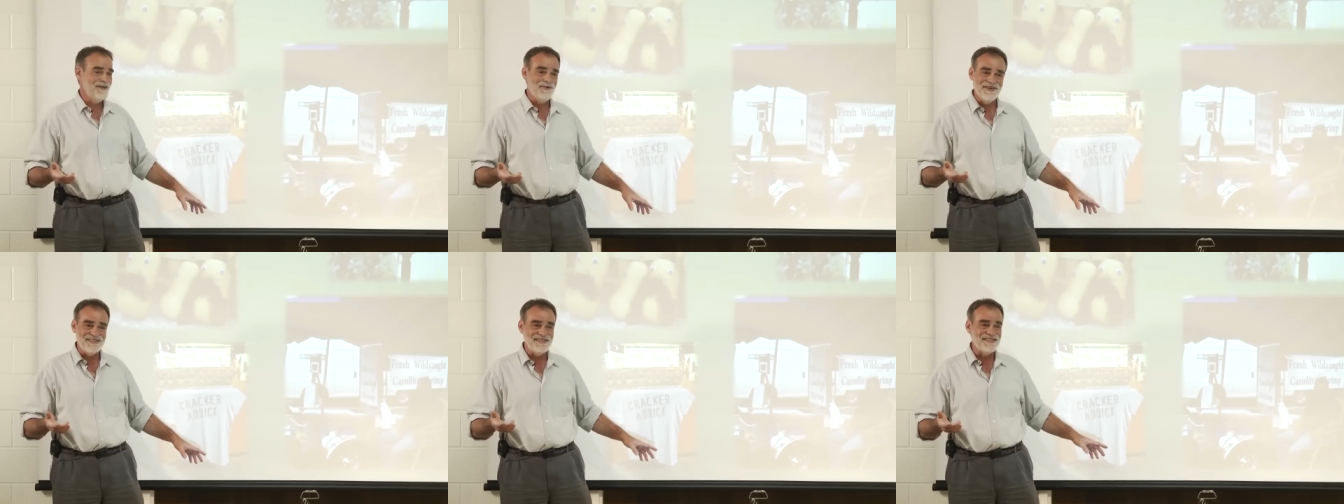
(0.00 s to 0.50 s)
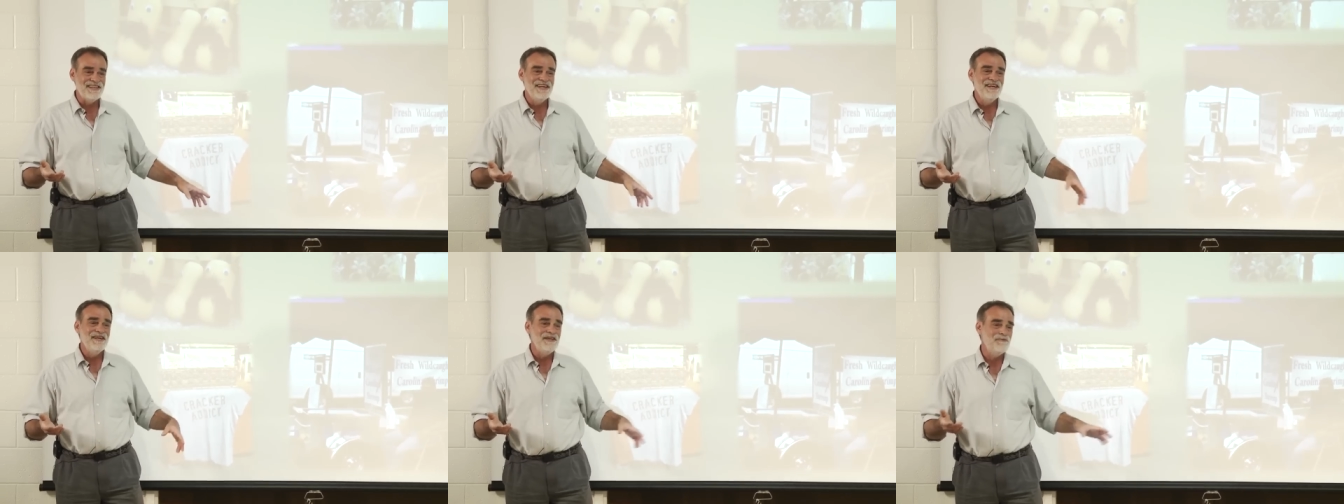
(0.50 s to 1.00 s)
it, wasn't,
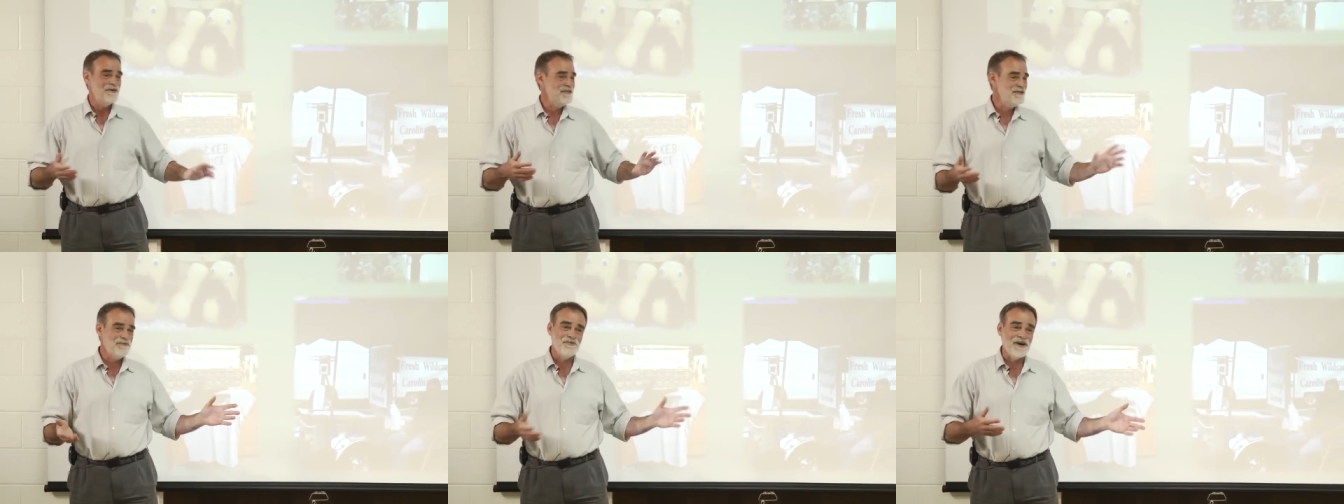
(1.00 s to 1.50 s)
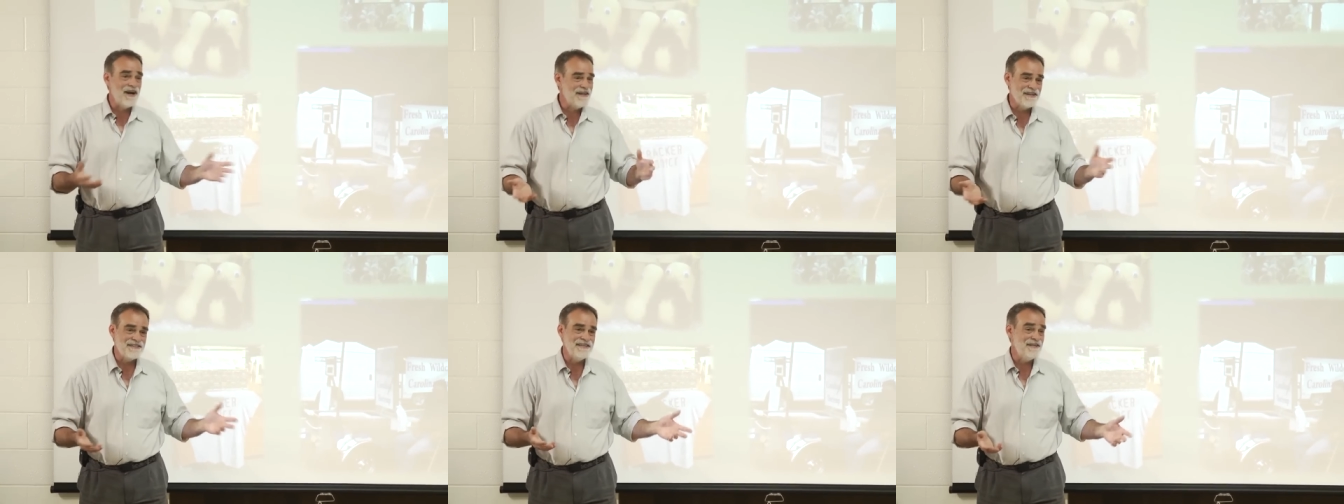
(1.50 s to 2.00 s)
it wasn't the
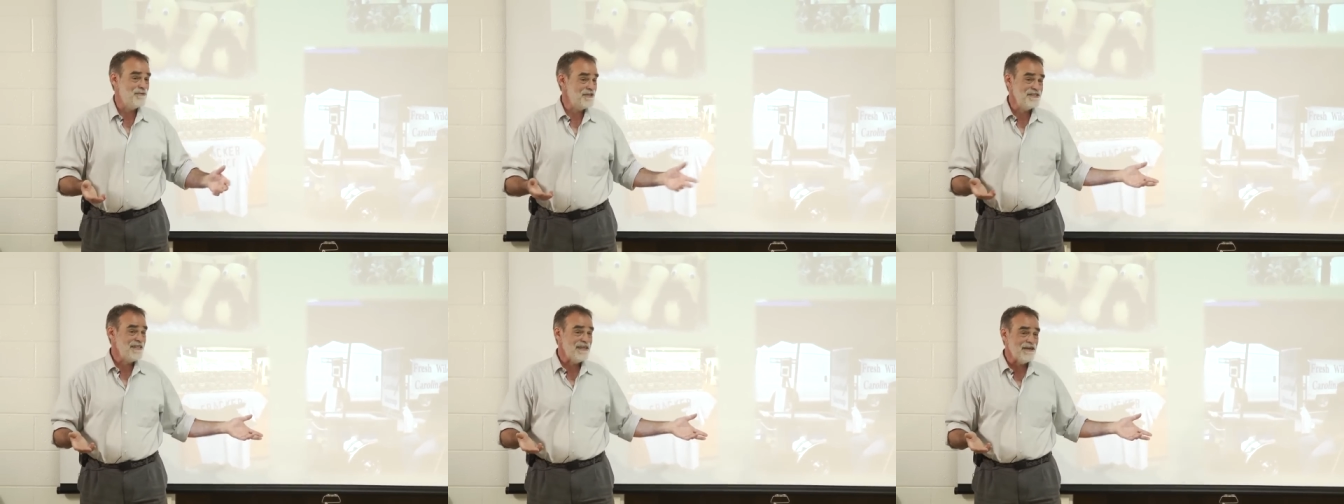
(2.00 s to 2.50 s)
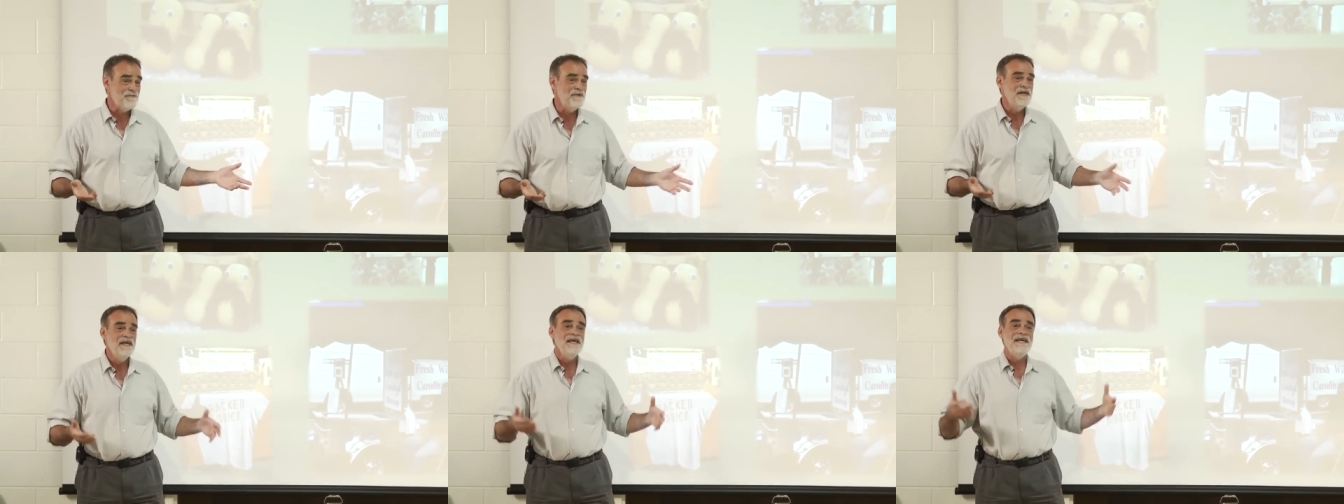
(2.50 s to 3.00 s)
product, it wasn't
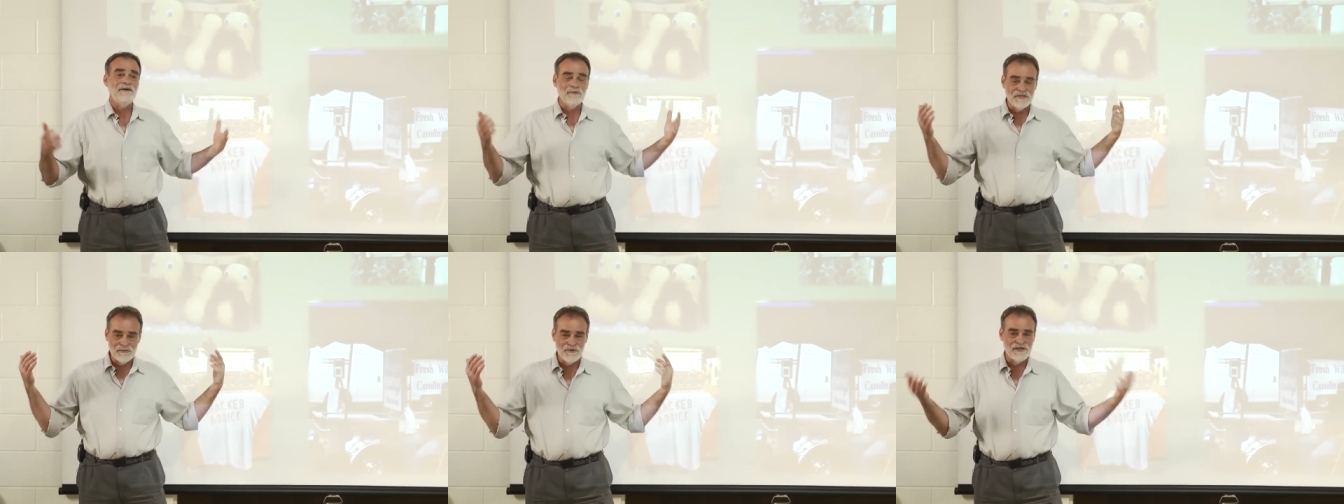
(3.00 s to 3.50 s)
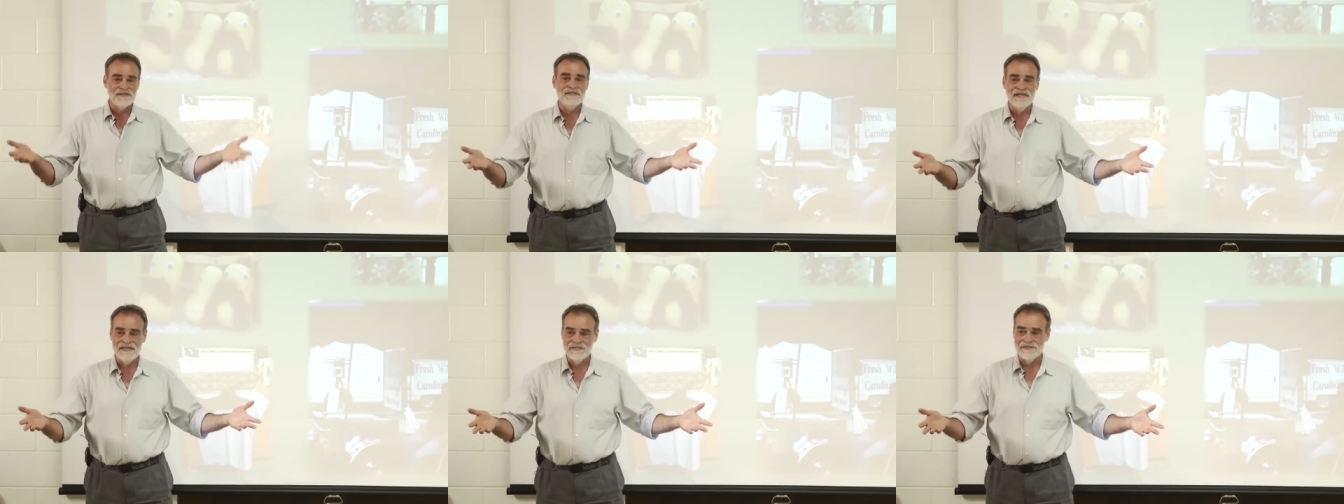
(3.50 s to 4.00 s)
him, it was the
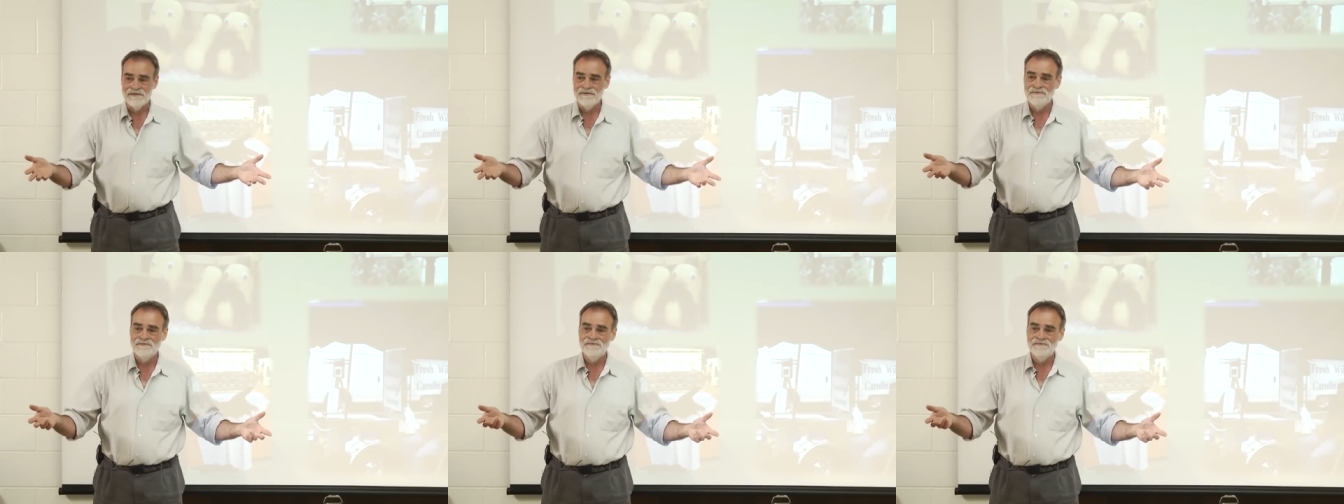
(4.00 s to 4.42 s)
presentation.